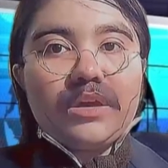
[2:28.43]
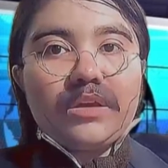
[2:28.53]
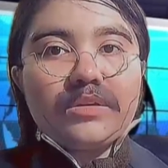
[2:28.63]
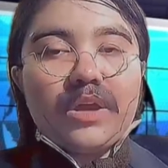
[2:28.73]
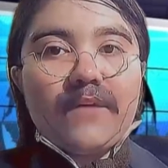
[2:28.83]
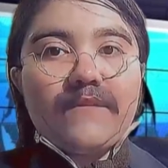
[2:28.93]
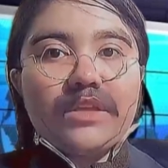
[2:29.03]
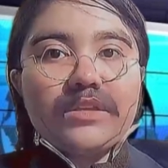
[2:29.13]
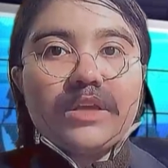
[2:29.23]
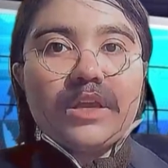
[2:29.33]
and this was
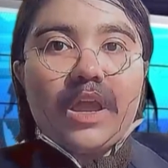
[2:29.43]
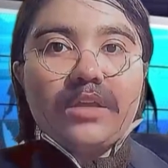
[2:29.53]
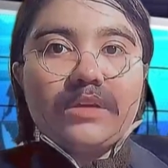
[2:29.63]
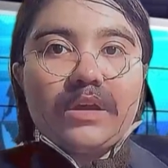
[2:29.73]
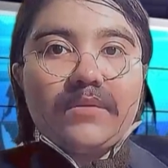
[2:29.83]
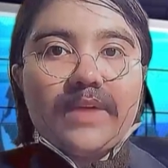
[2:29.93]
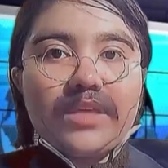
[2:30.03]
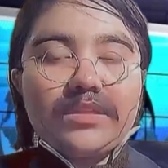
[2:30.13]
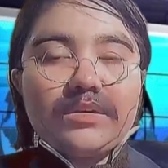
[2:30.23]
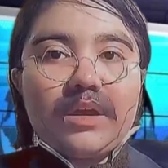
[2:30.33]
carried out in a
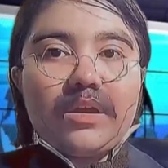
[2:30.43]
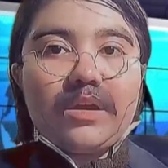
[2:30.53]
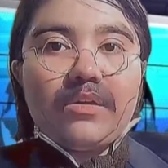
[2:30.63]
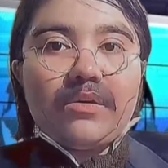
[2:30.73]
vacuum tube,